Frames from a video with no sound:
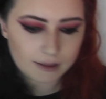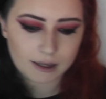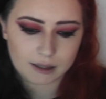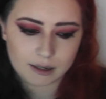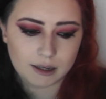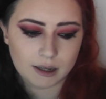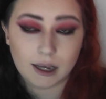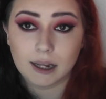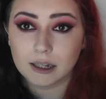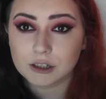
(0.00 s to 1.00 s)
And then
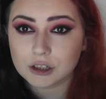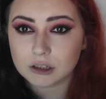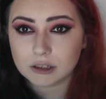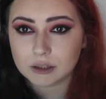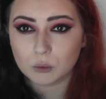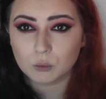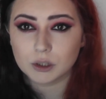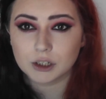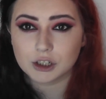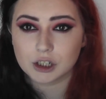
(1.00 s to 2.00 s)
eyelashes,
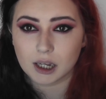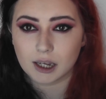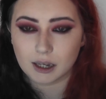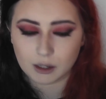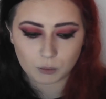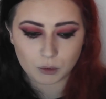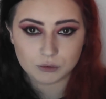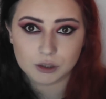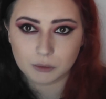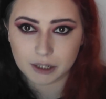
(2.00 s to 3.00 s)
which I
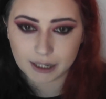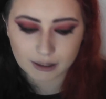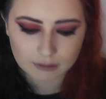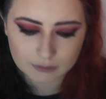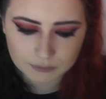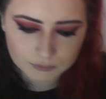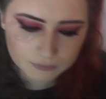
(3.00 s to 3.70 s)
won't do here.